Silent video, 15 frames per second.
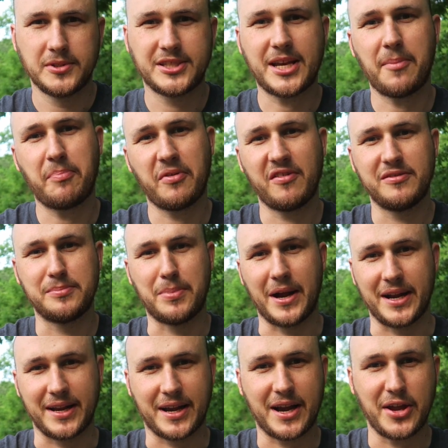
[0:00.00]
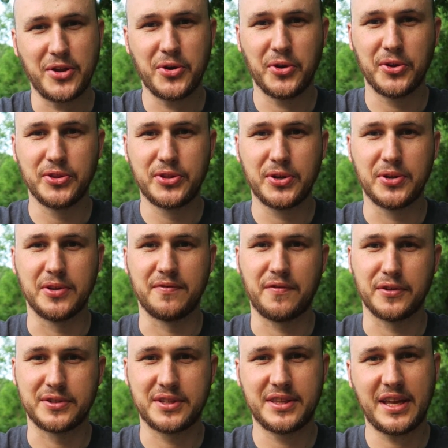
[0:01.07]
What's up everybody, how you all doing?
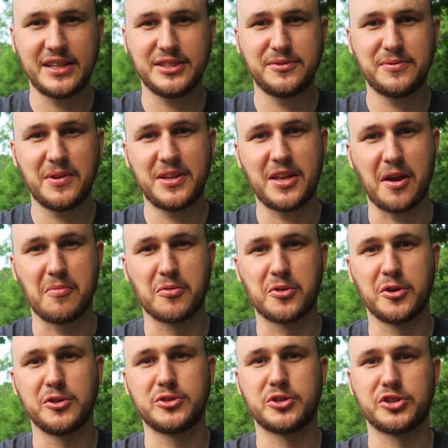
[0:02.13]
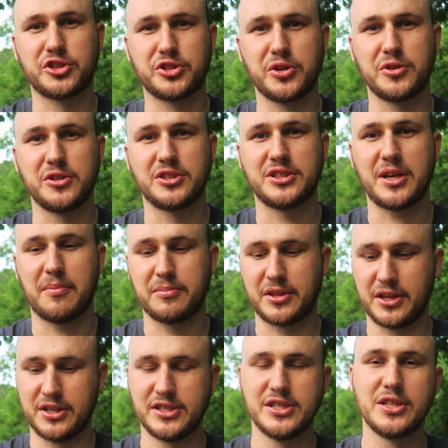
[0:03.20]
For today's video I'm going to show you
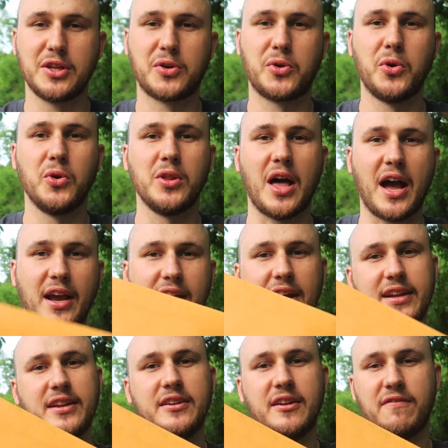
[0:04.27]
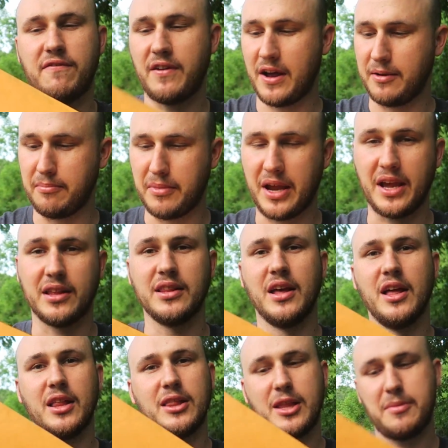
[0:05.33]
something really cool I got in a fun mail.
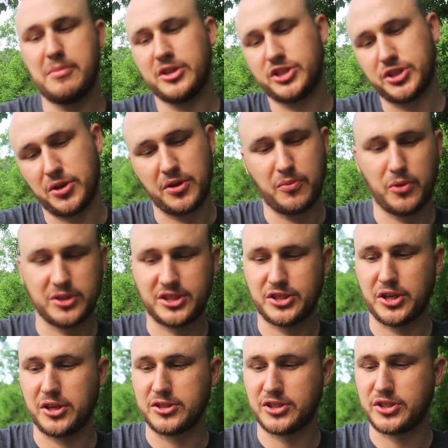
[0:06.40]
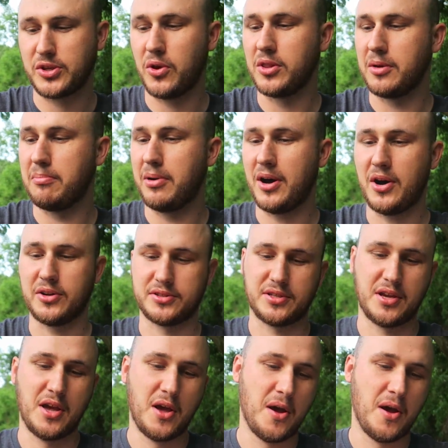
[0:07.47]
Let me show you what it's all about.